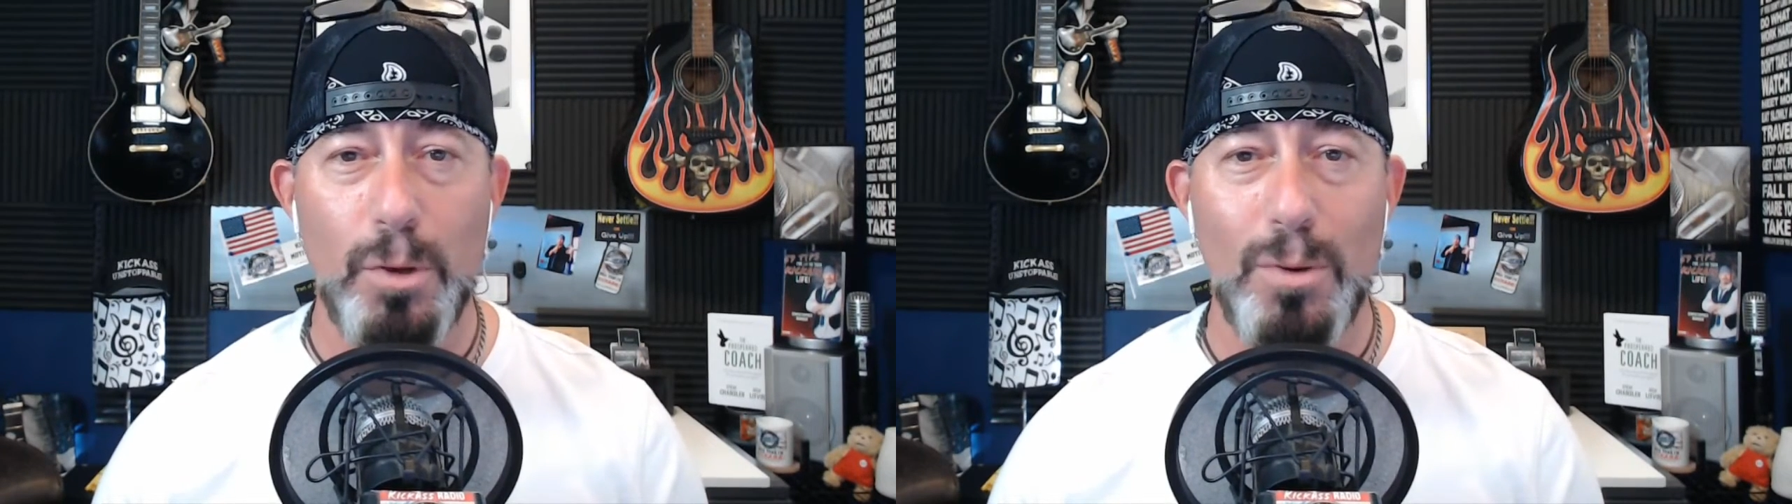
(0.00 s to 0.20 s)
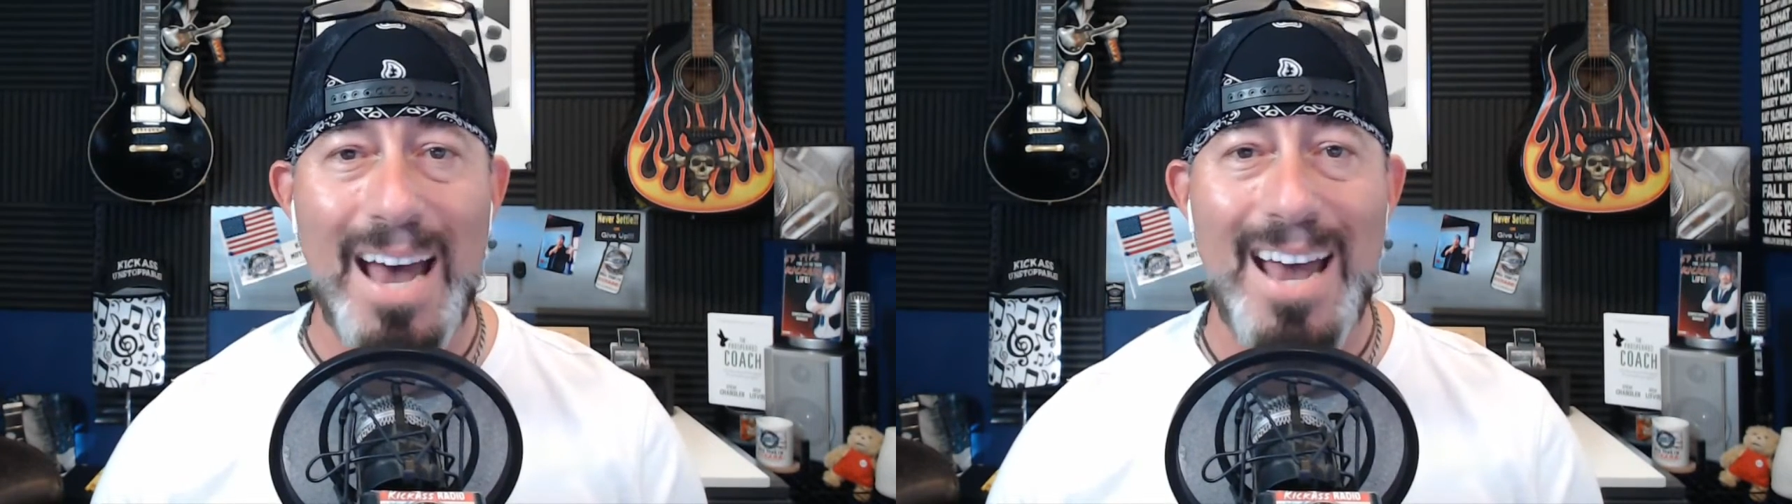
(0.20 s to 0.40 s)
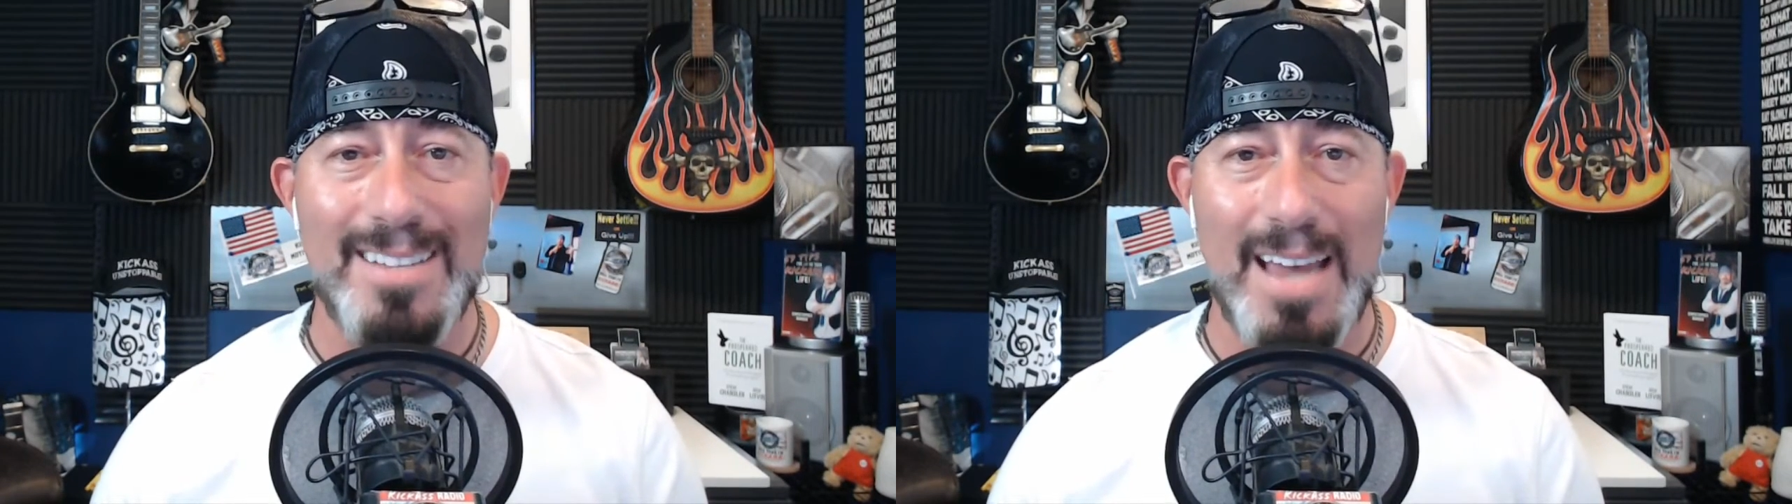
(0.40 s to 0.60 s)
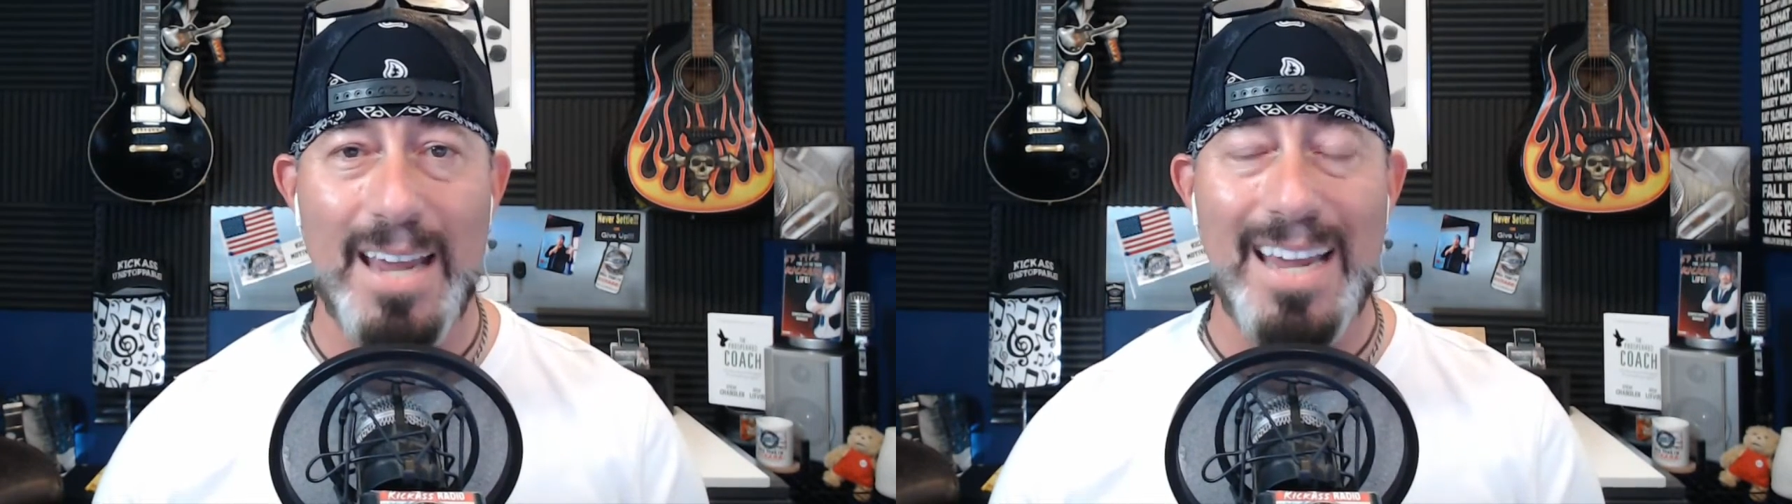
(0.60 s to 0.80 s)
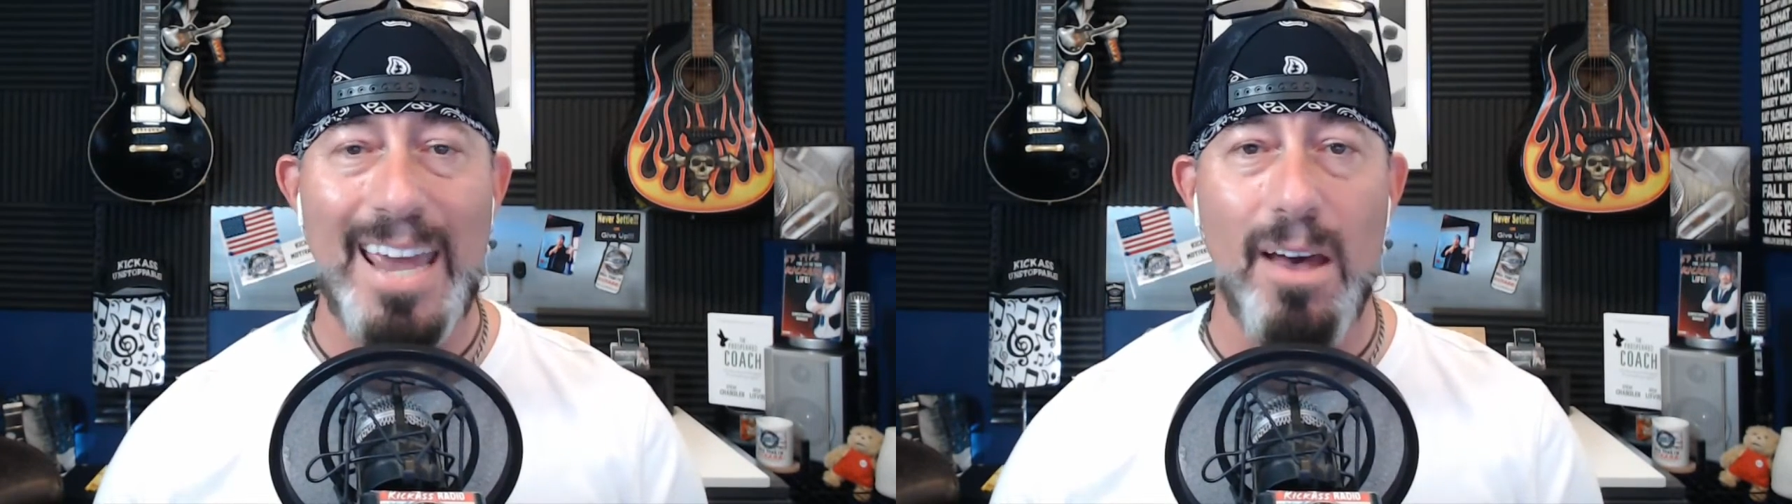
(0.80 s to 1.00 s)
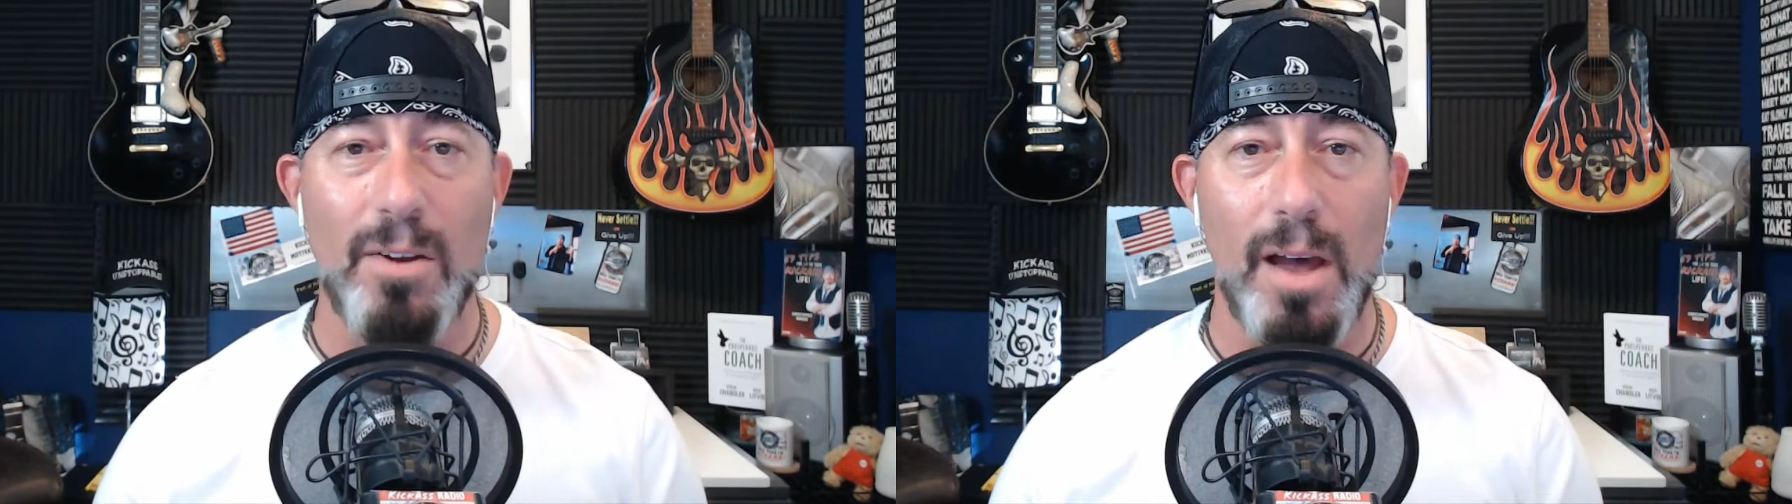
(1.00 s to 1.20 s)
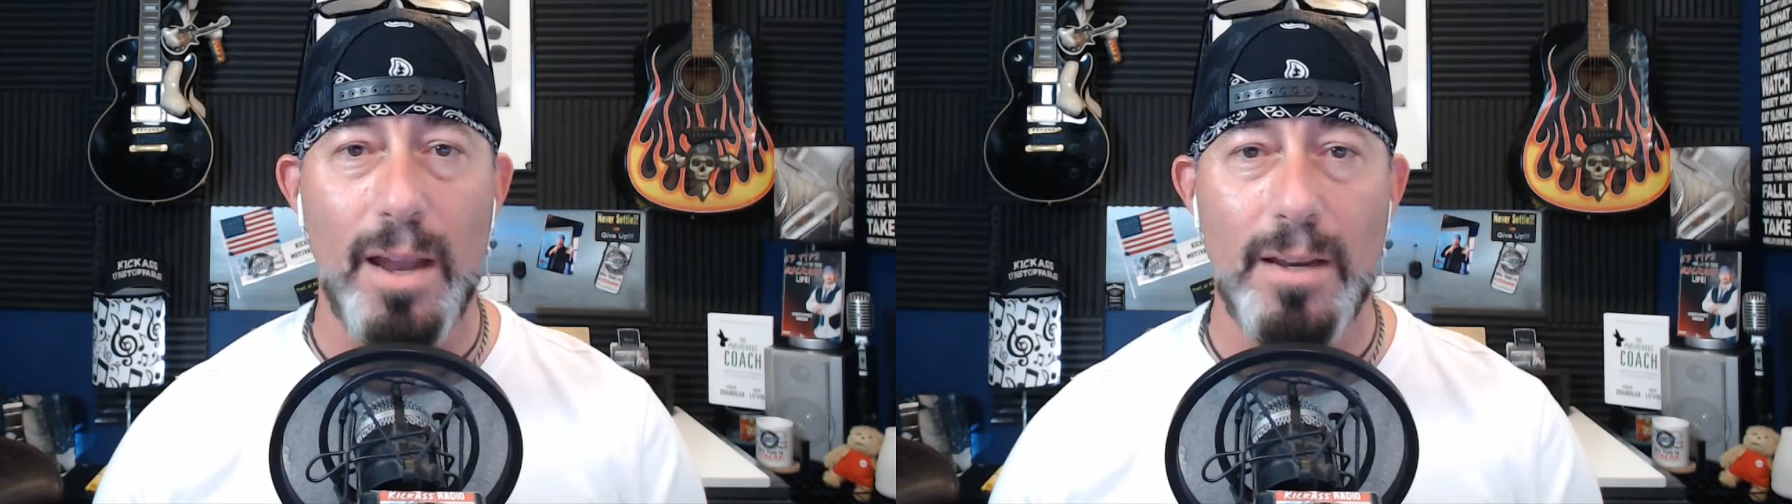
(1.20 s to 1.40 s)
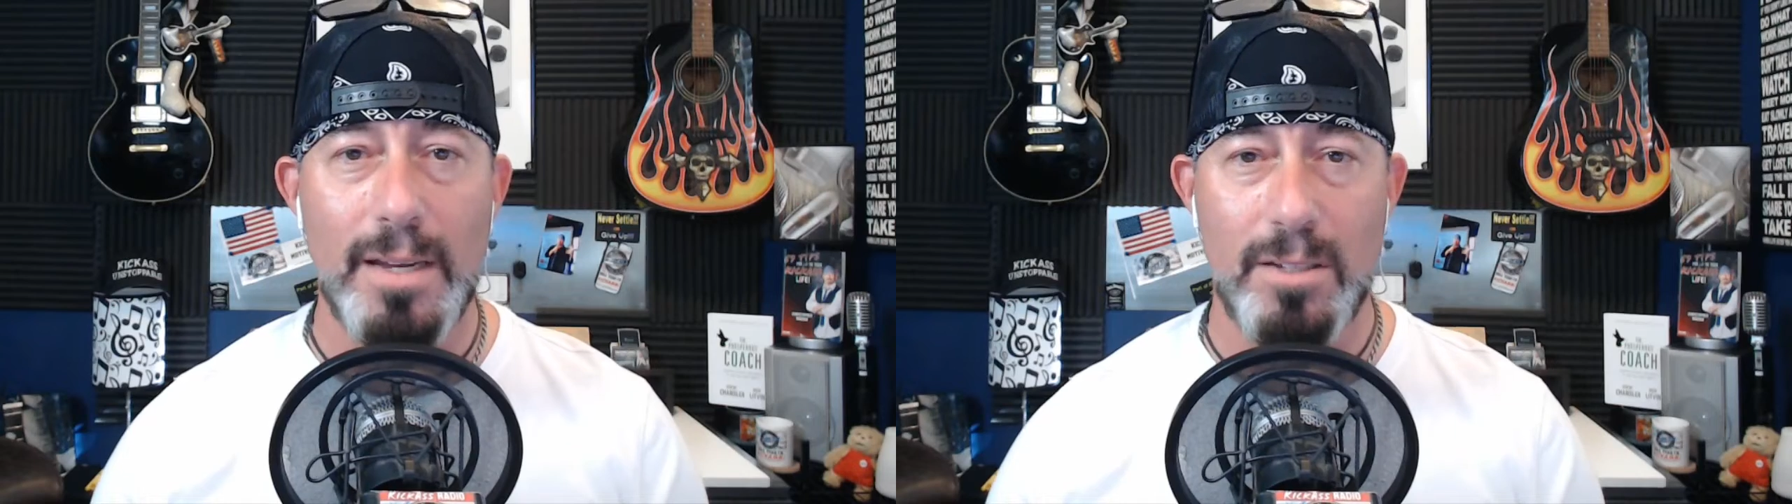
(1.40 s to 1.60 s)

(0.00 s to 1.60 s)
guys I can count on